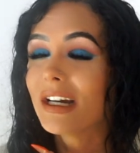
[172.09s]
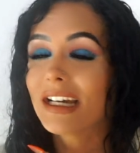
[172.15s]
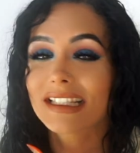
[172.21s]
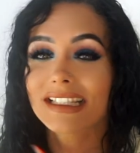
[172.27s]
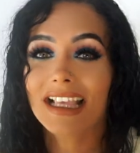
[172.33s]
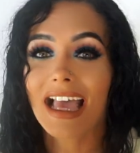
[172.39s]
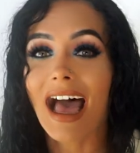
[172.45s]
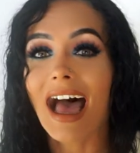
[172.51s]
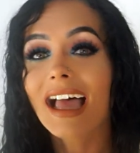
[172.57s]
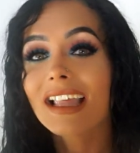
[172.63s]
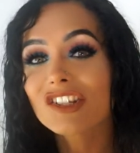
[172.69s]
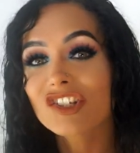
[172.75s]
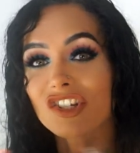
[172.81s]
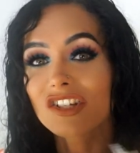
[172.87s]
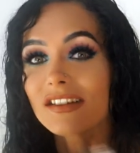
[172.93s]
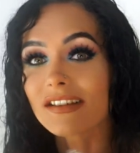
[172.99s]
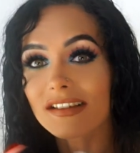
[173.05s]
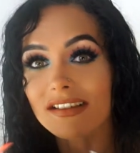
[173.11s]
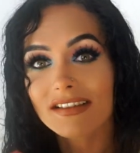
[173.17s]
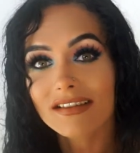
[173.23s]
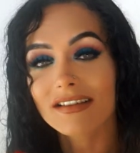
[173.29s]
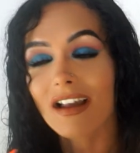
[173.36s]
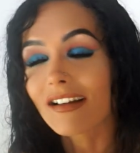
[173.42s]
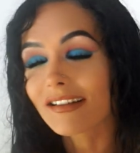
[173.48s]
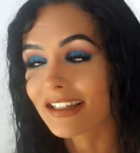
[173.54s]
attached and
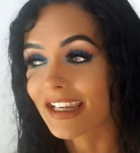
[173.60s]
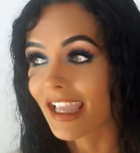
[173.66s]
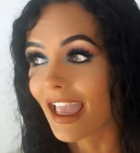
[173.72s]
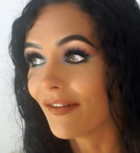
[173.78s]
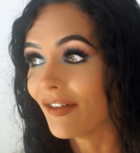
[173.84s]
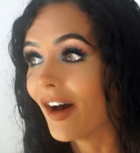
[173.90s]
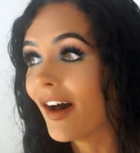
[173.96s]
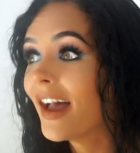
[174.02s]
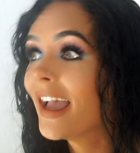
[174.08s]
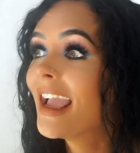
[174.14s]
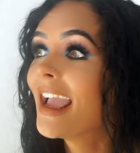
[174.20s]
stuck together.